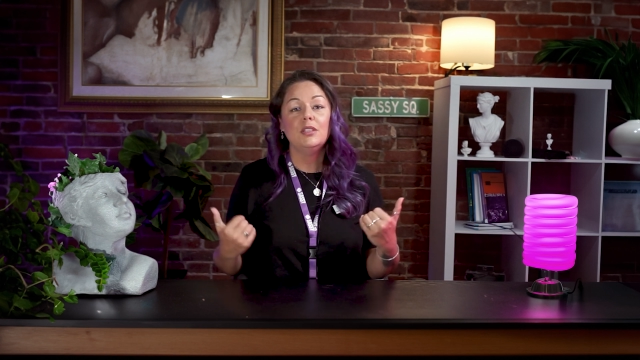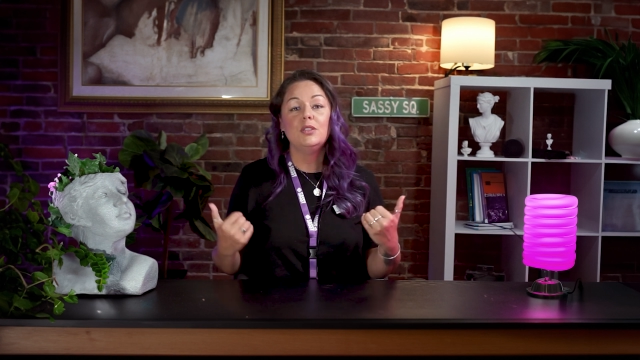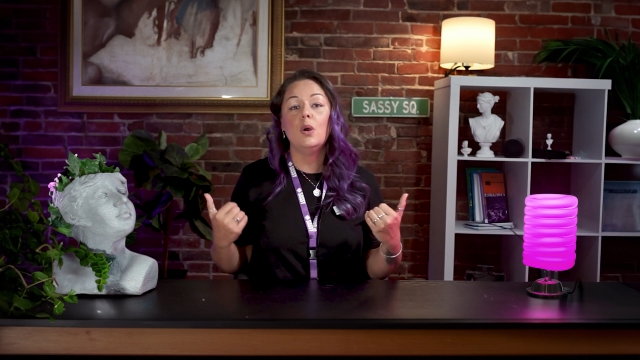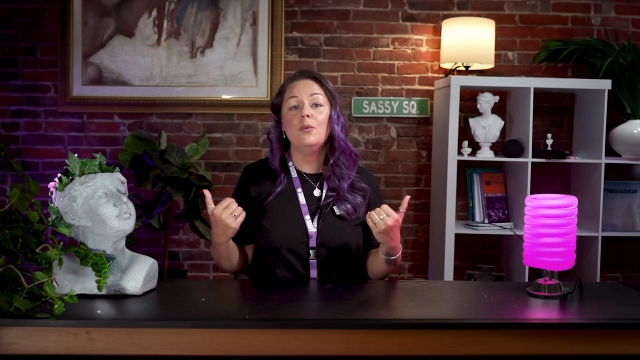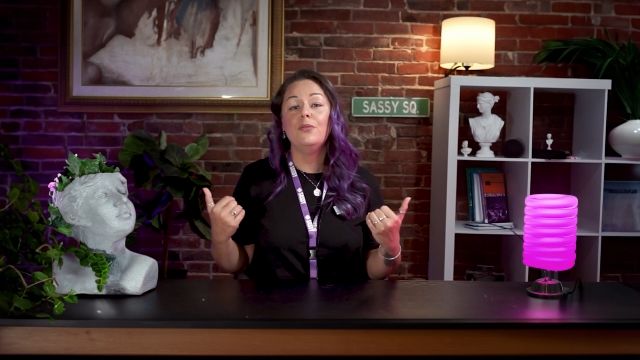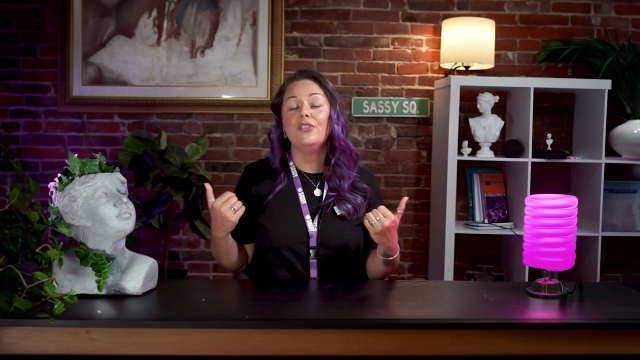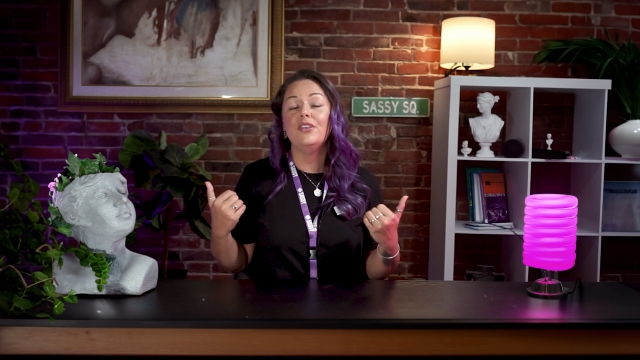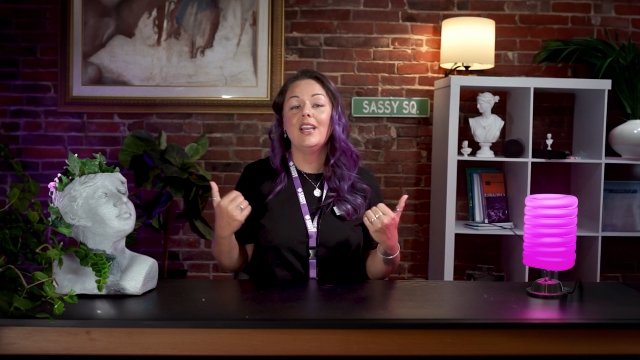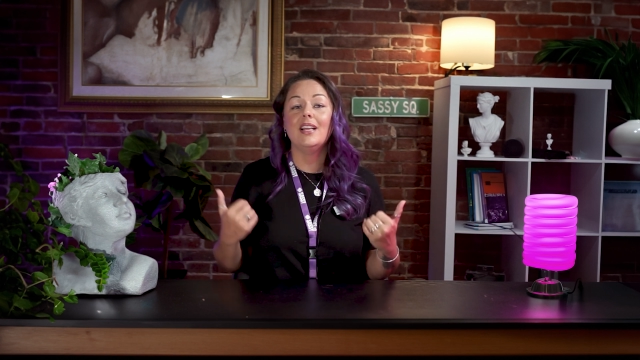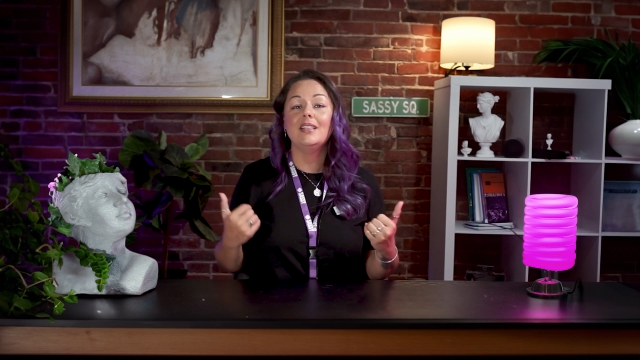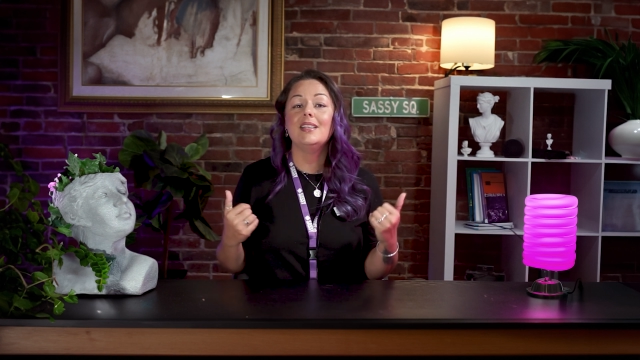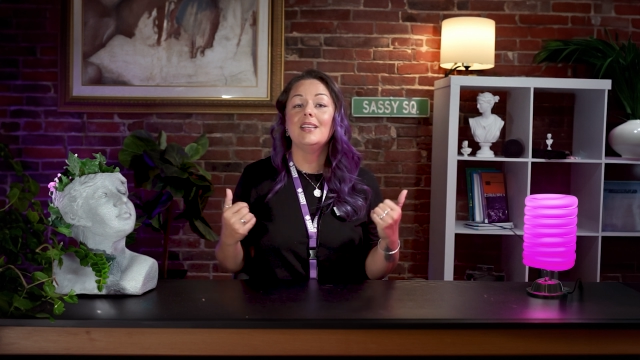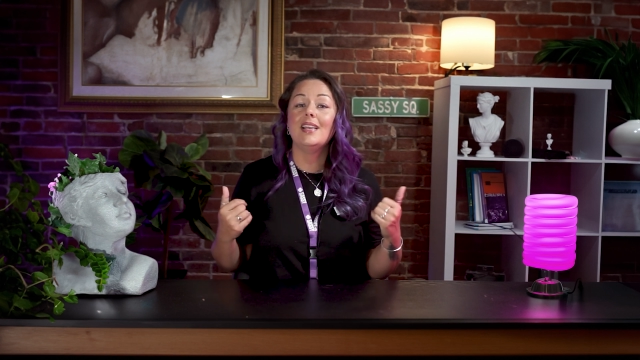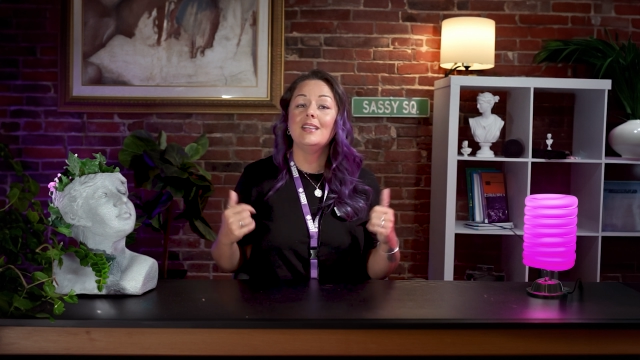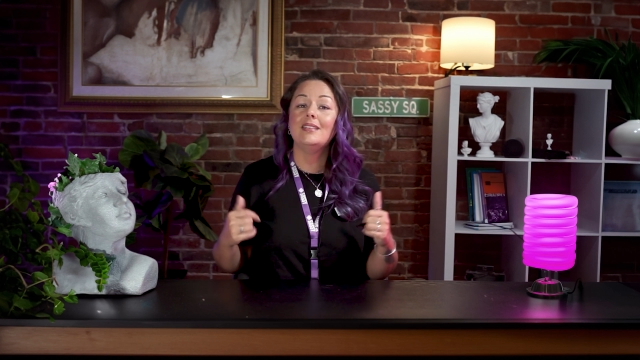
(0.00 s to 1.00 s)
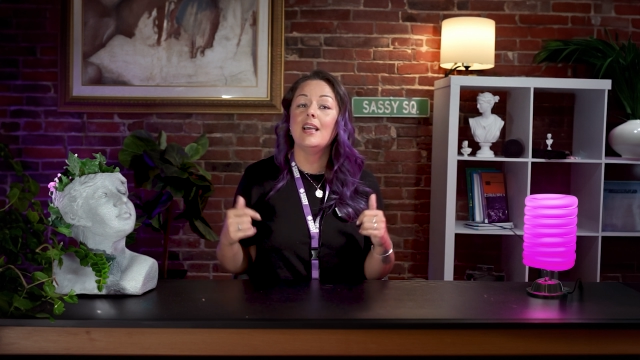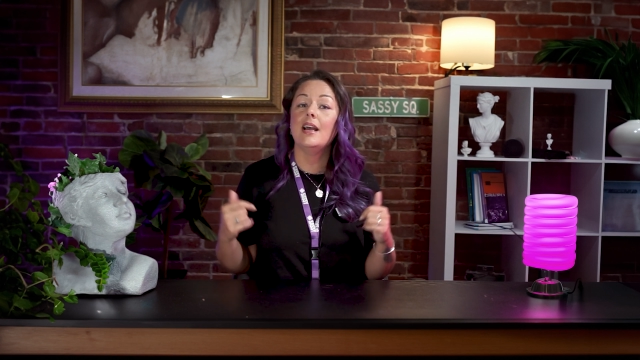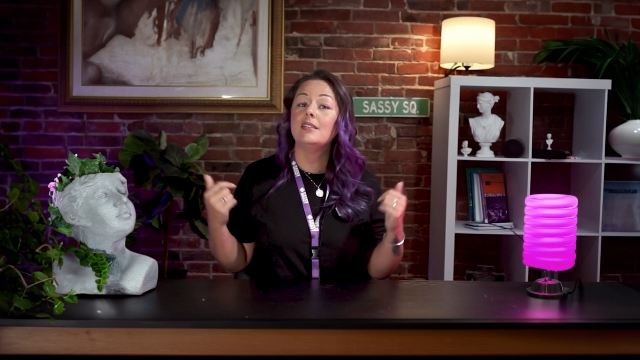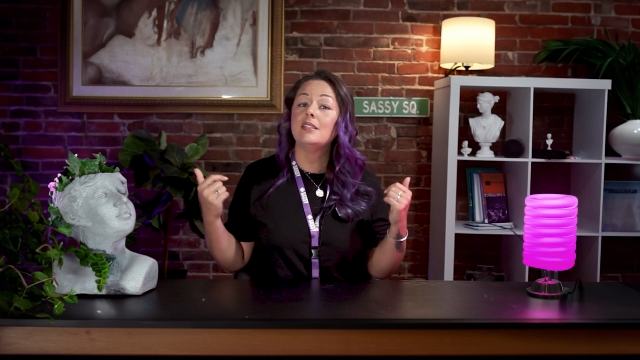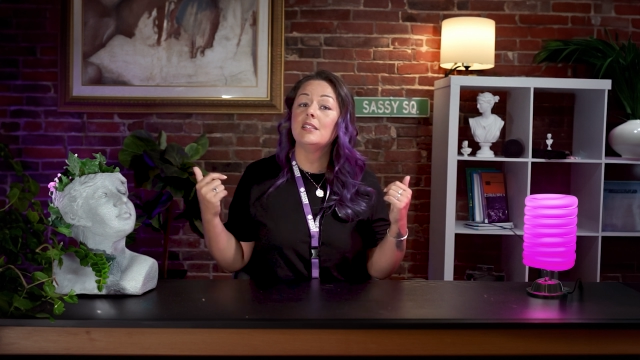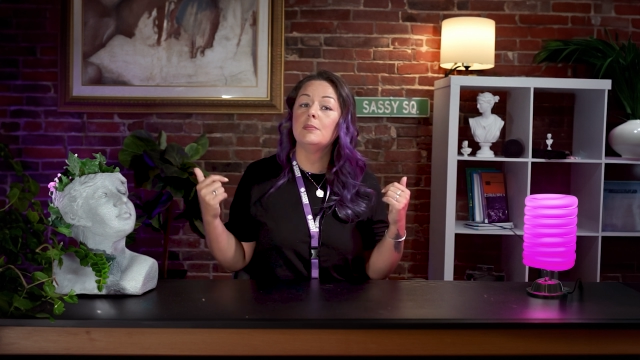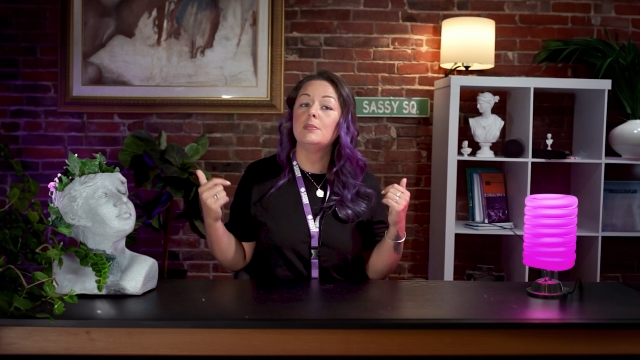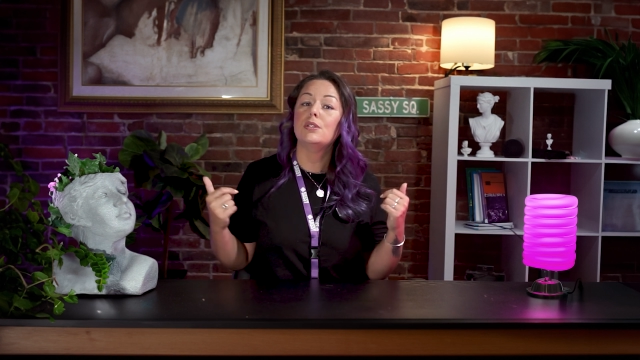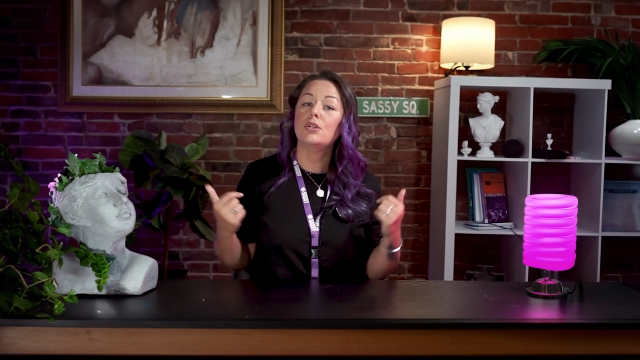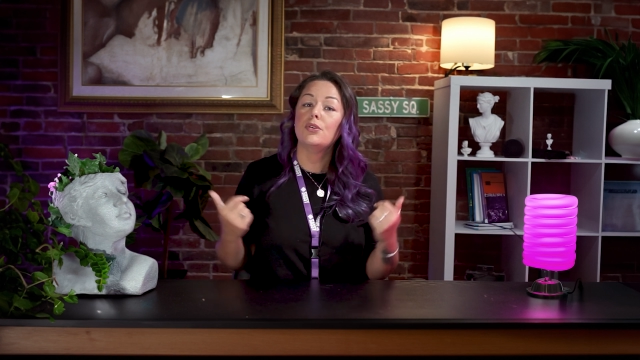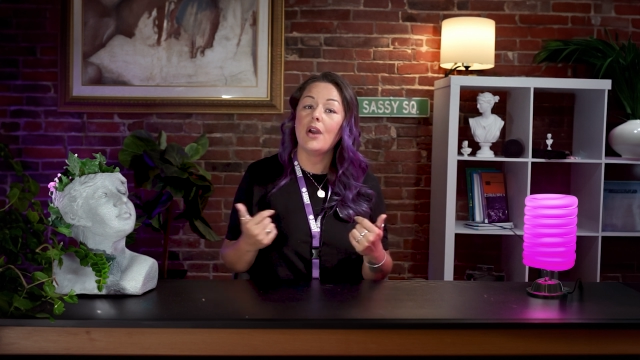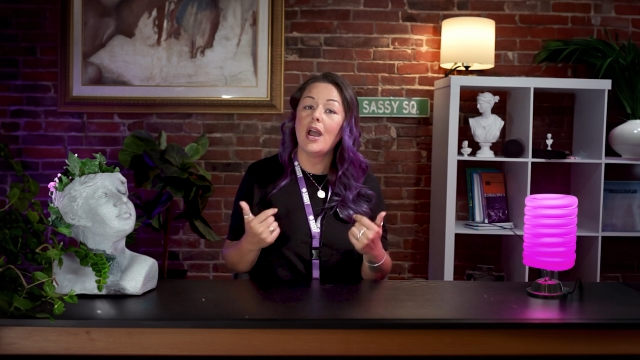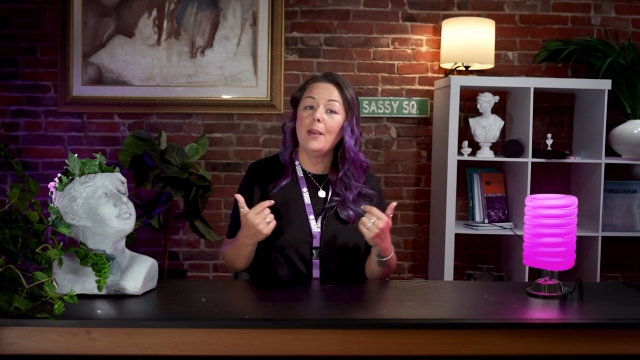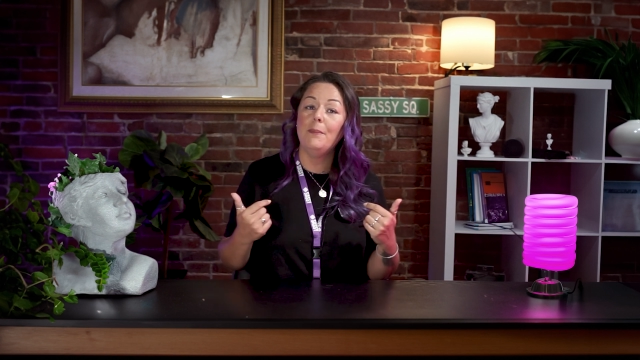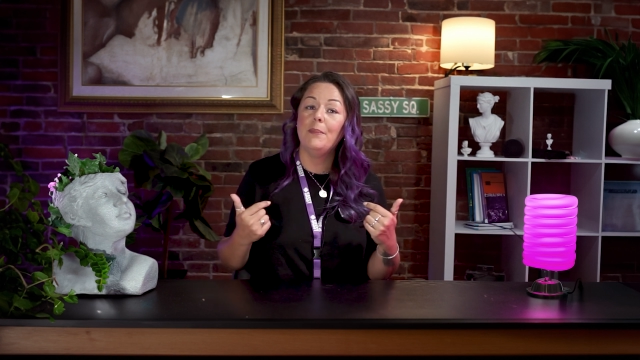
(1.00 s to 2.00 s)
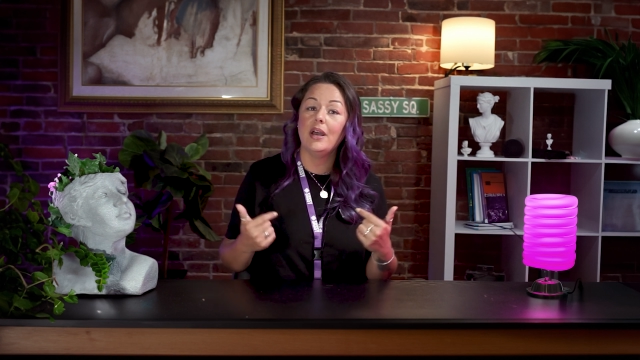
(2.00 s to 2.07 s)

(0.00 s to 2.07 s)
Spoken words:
don't forget to hit that subscribe